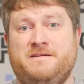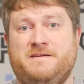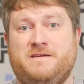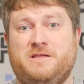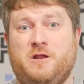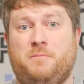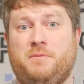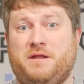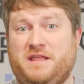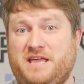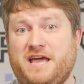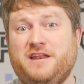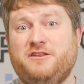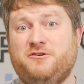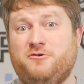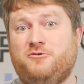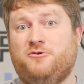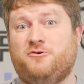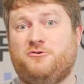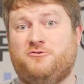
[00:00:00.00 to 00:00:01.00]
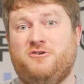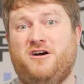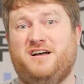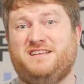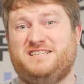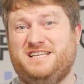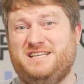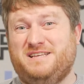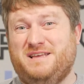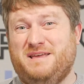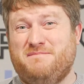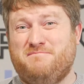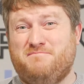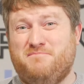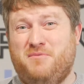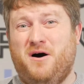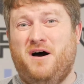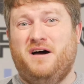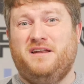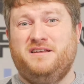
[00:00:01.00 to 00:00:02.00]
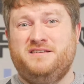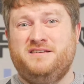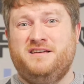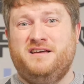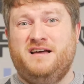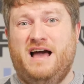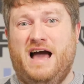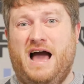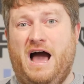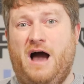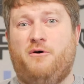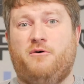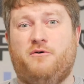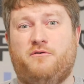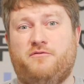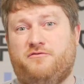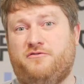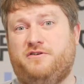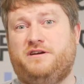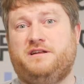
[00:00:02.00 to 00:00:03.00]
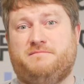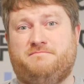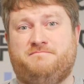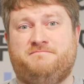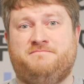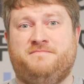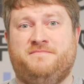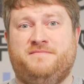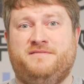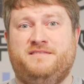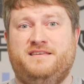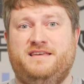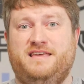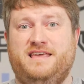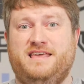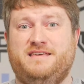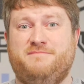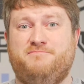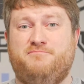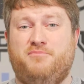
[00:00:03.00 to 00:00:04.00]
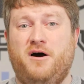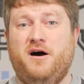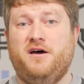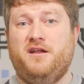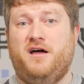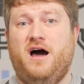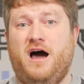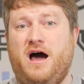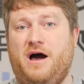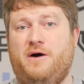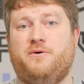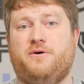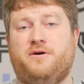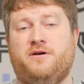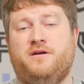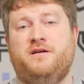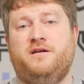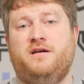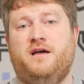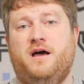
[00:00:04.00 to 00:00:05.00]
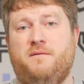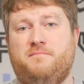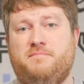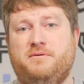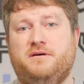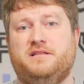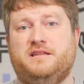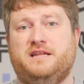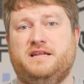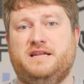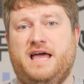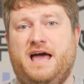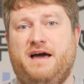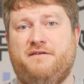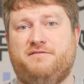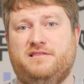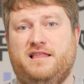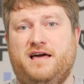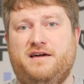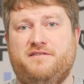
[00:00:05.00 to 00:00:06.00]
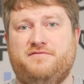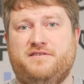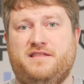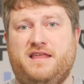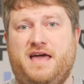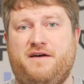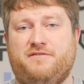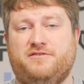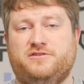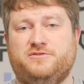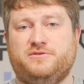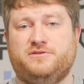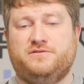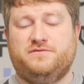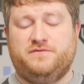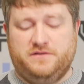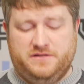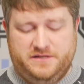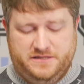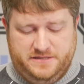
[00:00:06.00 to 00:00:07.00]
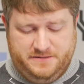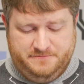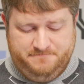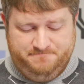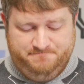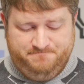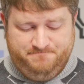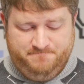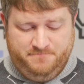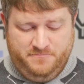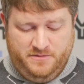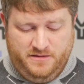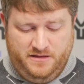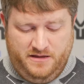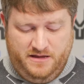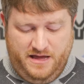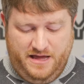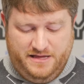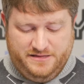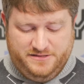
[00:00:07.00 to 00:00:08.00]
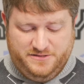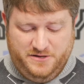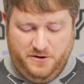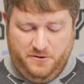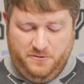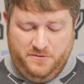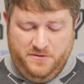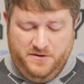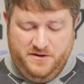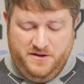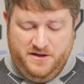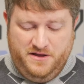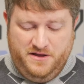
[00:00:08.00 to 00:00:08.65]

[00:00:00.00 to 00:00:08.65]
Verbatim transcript: You know, but he had to go to a cross. He, he bought our freedom. He bought our ability to have life and have it to its fullest. And so